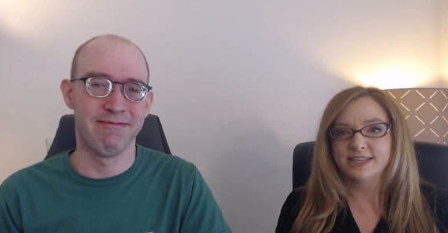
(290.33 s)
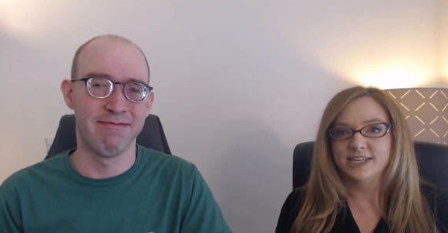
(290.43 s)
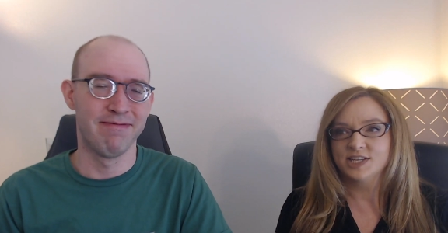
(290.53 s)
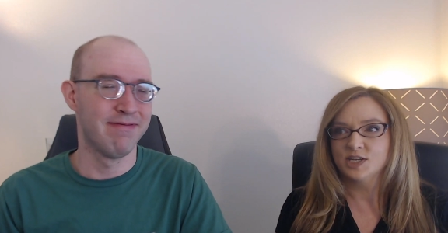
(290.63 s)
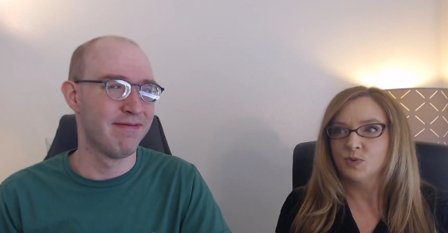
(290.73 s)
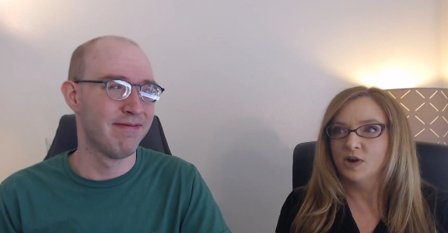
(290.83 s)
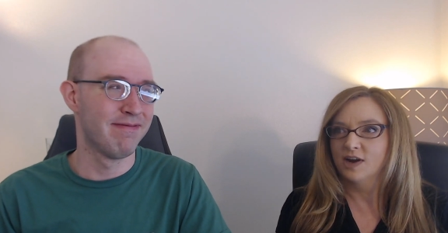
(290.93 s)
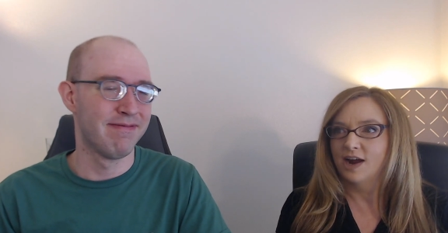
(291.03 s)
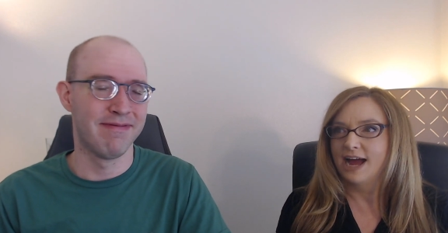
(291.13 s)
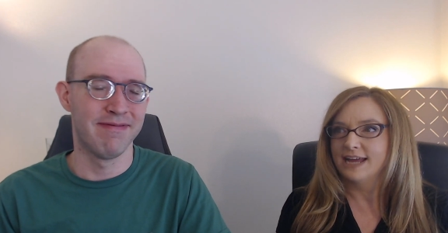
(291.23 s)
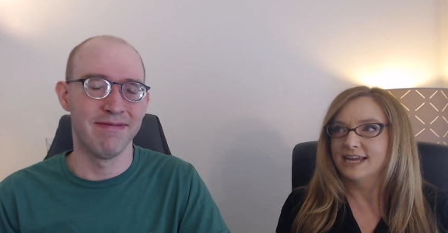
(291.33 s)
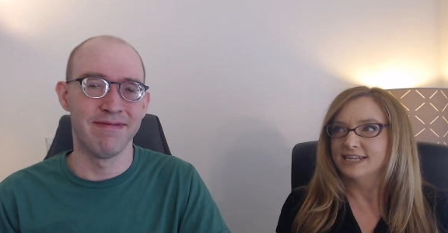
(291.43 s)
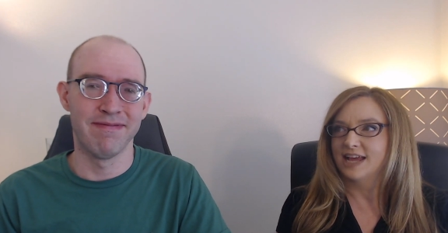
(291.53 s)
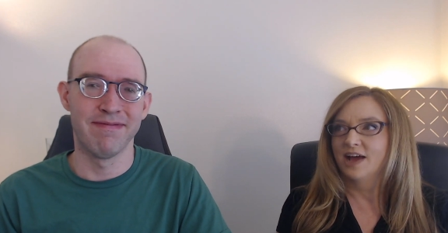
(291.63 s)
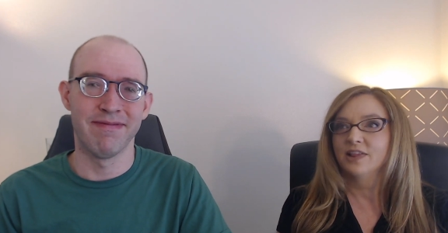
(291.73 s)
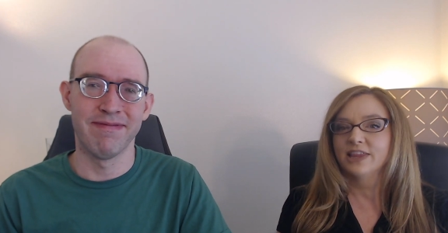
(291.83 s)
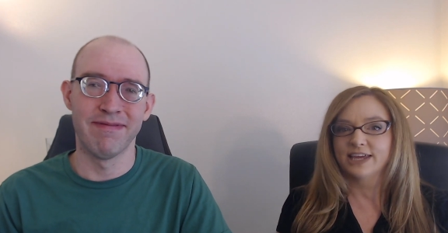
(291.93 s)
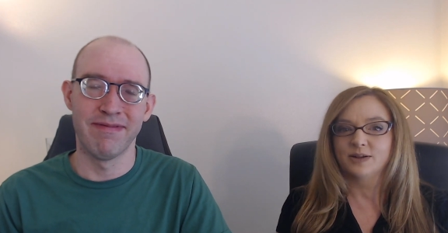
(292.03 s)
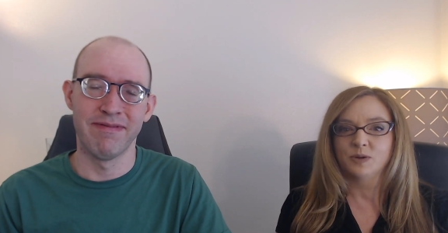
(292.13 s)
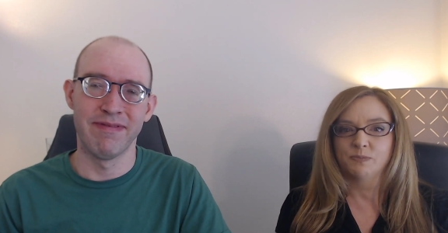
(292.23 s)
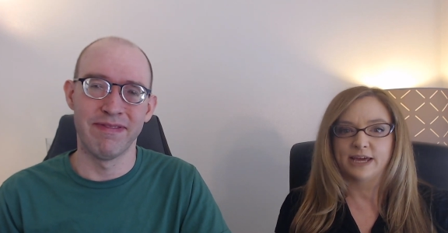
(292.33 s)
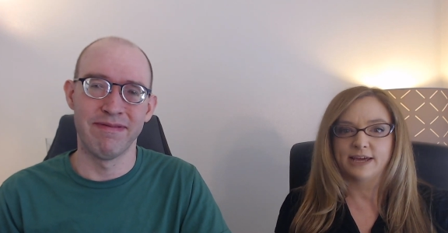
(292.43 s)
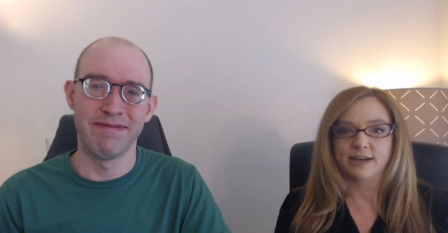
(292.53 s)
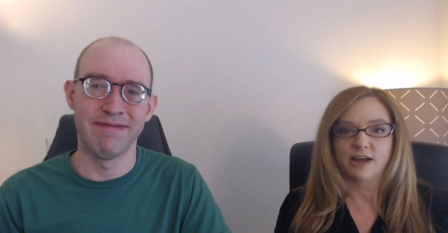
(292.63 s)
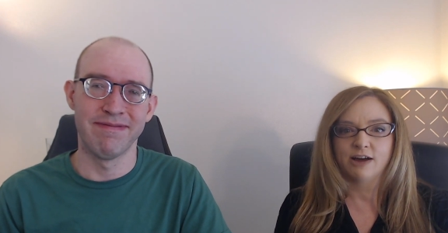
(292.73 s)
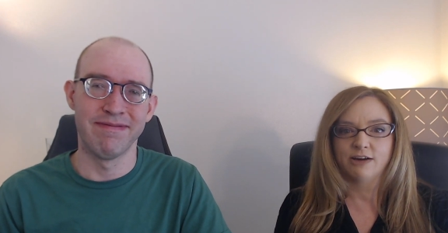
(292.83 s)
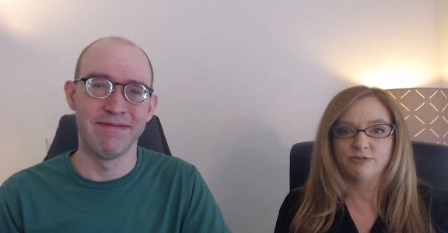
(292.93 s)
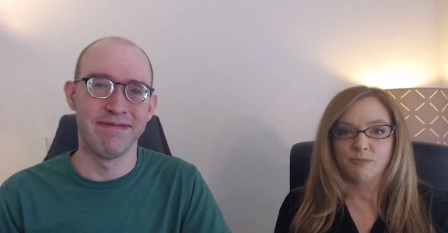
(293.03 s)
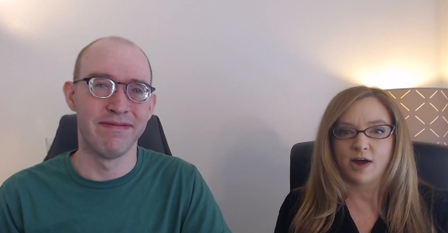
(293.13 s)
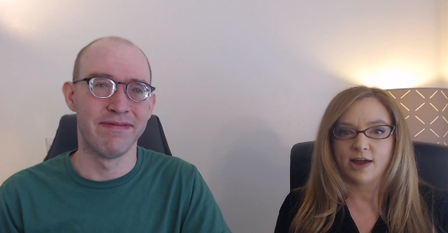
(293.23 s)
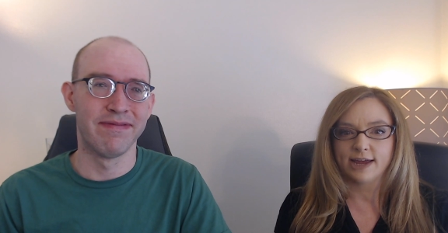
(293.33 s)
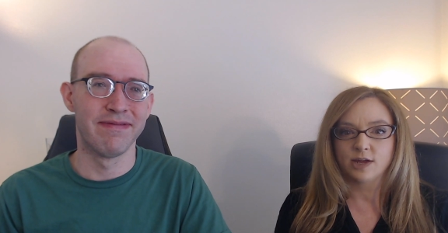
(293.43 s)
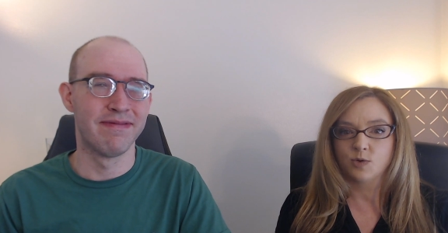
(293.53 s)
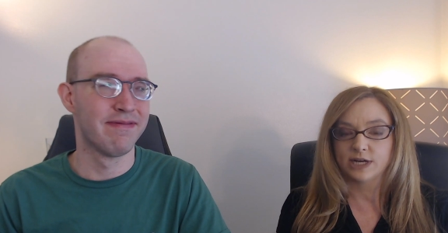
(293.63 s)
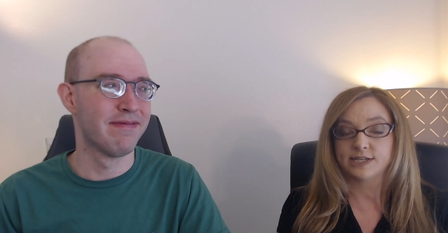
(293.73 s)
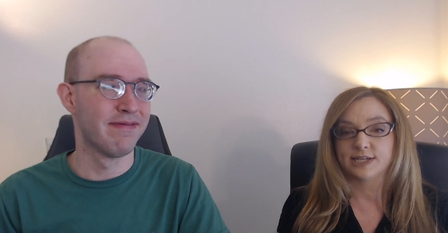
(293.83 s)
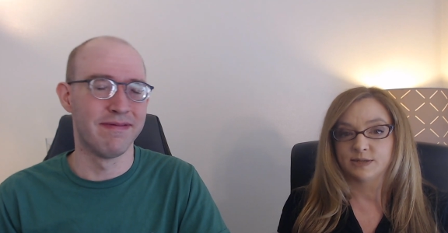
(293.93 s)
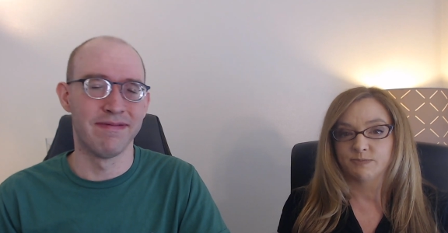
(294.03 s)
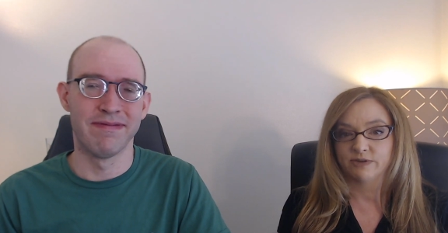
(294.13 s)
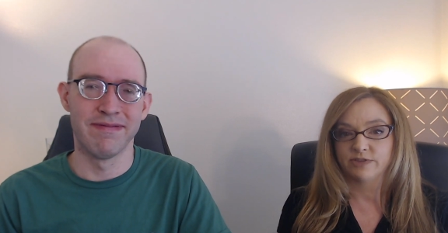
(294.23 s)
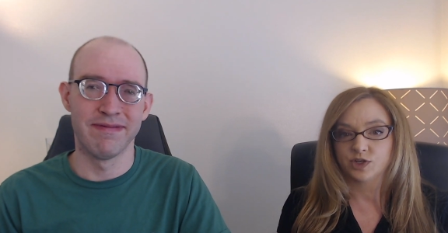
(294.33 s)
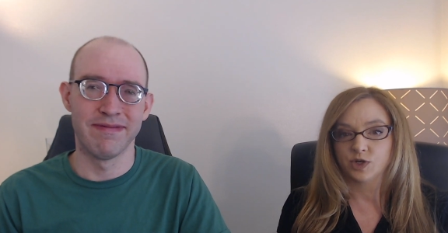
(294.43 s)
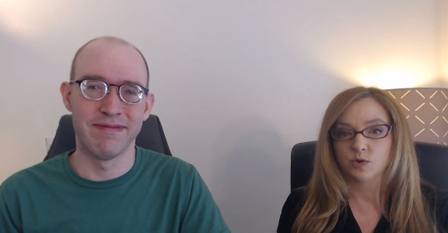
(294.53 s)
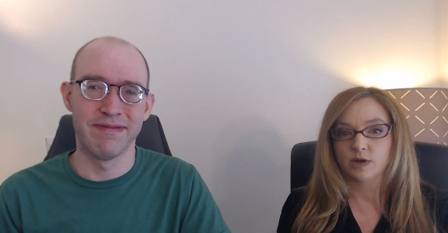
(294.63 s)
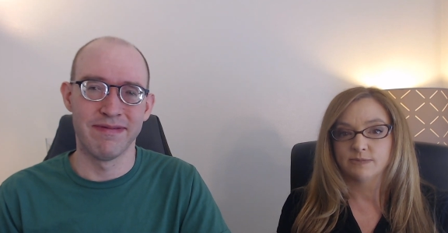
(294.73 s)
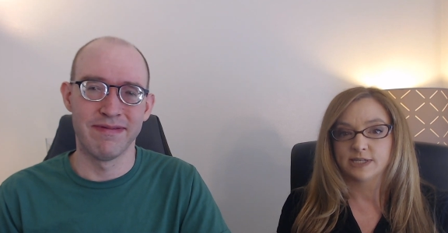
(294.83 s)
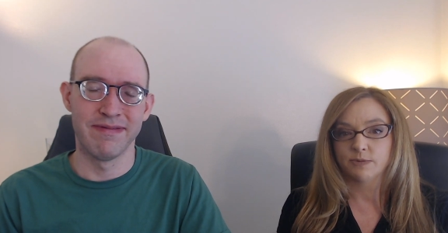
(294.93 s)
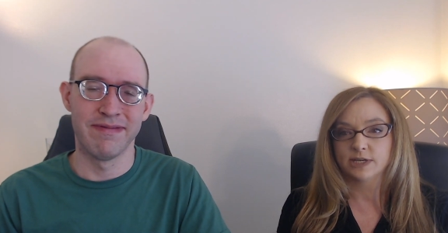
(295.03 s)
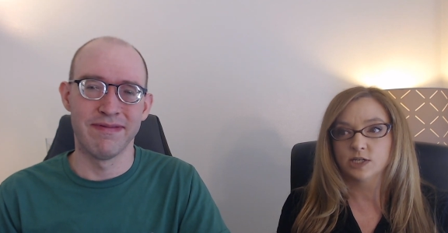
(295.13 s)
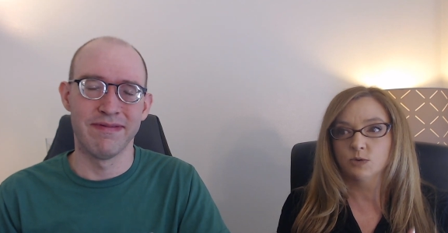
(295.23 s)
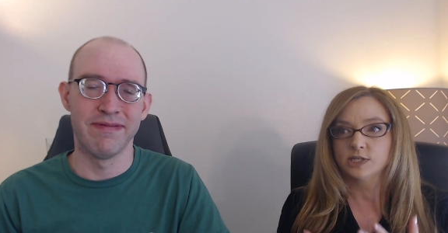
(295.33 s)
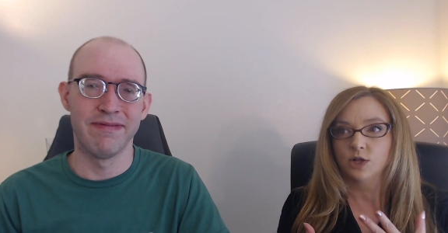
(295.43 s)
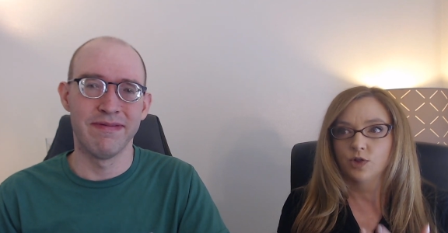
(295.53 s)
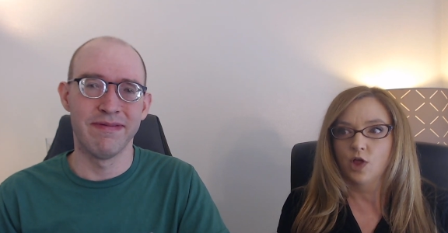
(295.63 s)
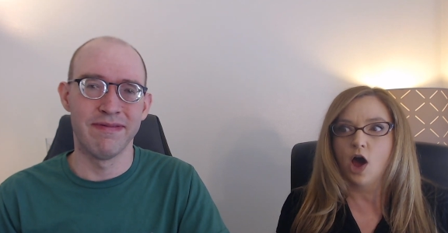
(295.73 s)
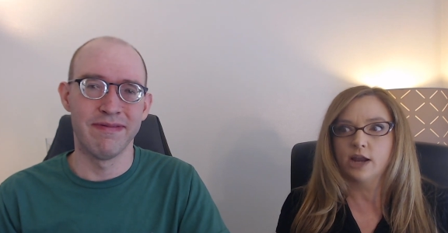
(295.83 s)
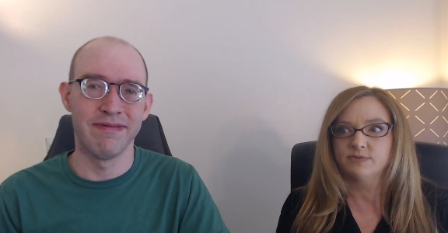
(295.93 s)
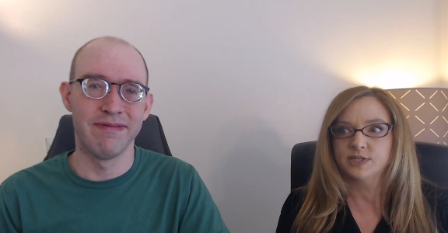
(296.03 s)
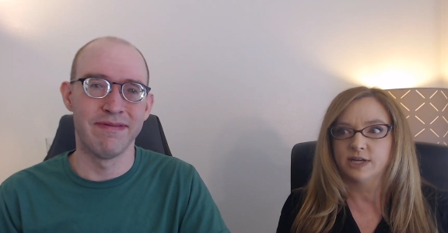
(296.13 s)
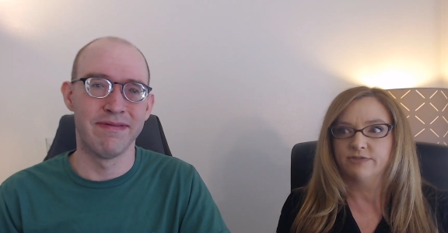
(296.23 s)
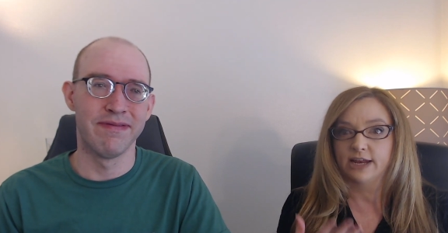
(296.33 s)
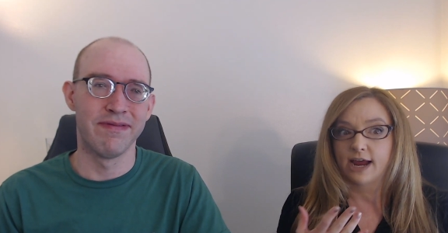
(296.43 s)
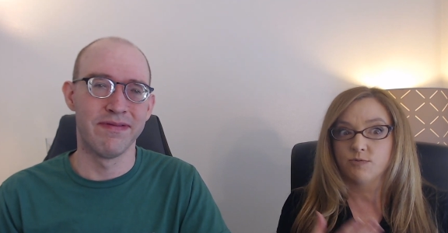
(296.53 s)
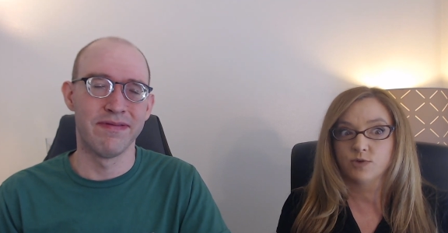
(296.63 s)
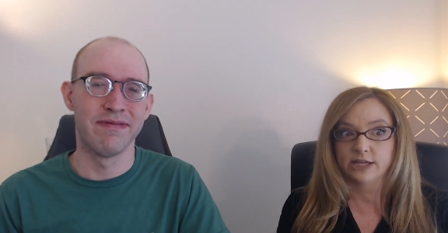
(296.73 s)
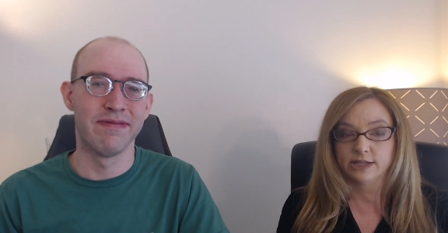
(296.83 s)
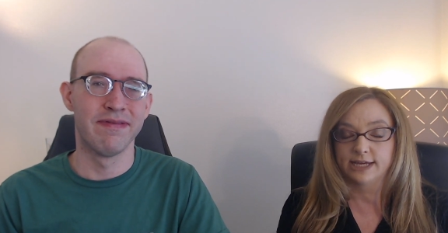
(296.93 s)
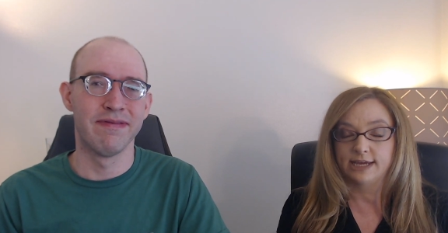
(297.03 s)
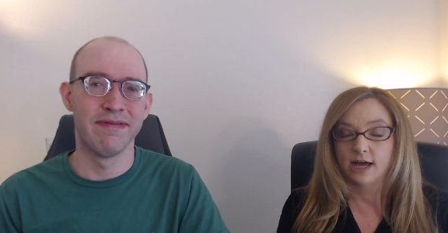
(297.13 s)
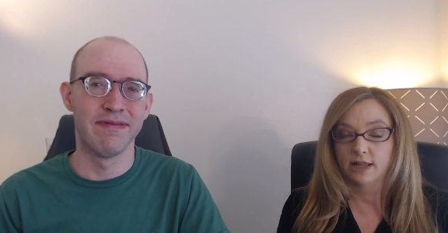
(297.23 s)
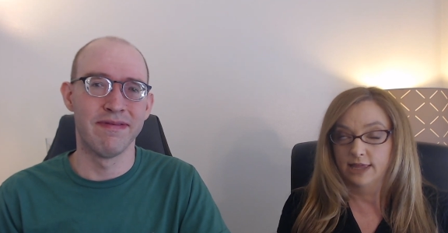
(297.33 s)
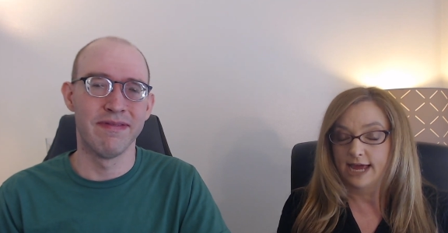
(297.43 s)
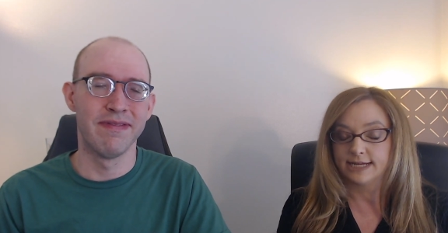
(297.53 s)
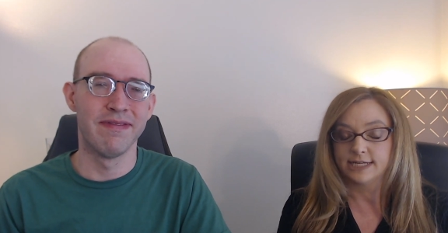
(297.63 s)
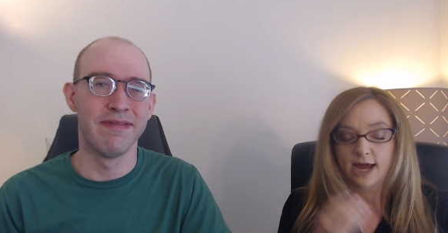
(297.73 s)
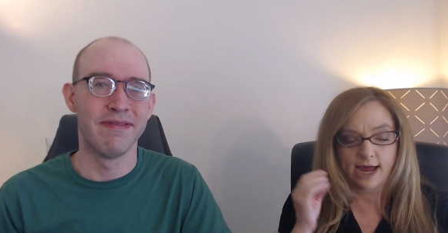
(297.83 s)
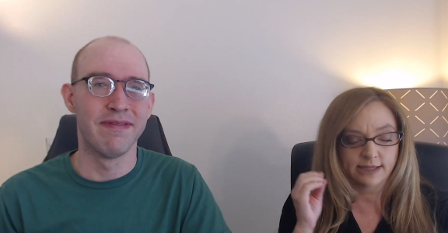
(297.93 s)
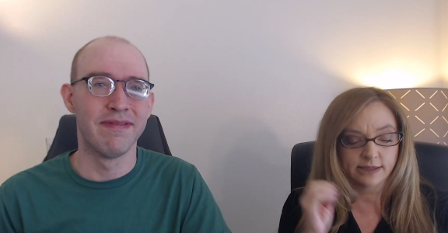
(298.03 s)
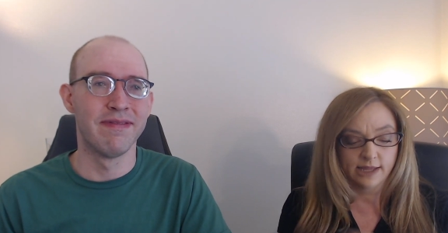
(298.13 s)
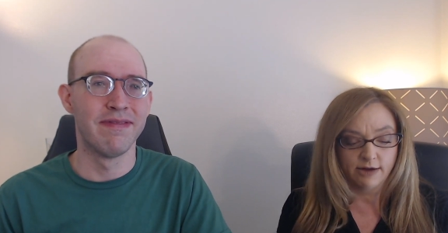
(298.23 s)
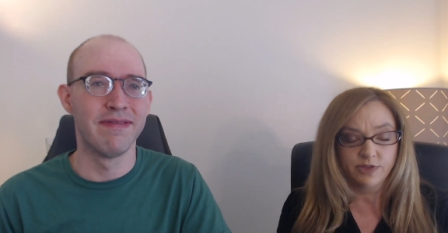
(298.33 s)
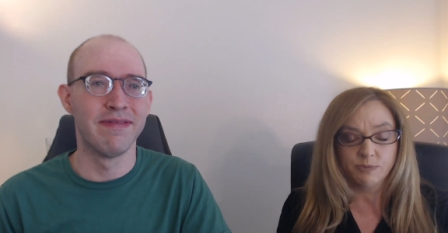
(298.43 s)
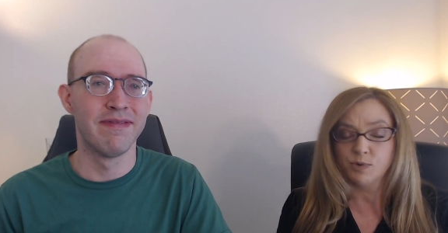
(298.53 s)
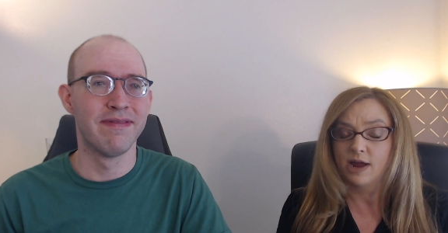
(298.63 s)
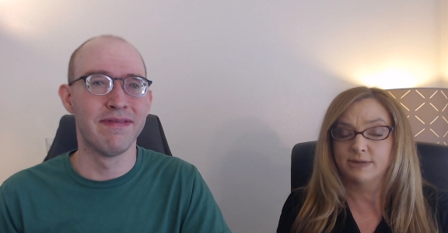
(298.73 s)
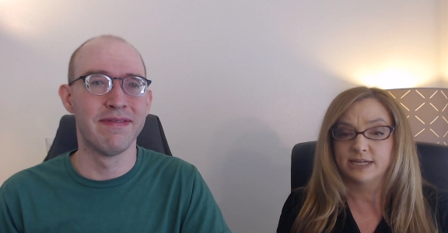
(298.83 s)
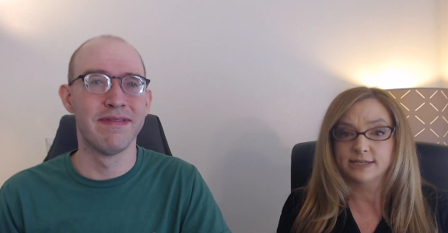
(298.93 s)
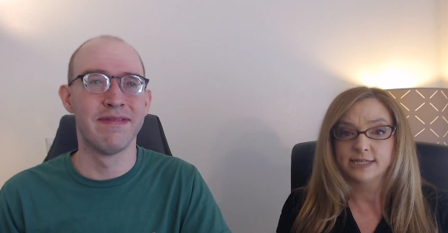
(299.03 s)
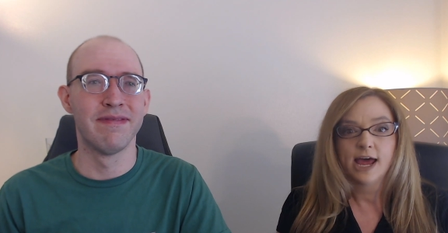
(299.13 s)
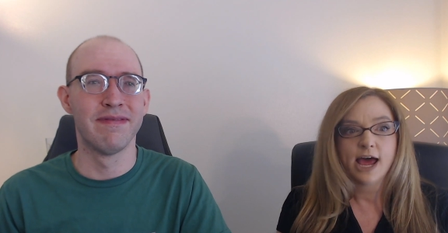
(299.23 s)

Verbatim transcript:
Speaker 1: this is where I guess a little bit of my criticism of the show comes out, because there was a lot of stuff that I really liked. I love the premise.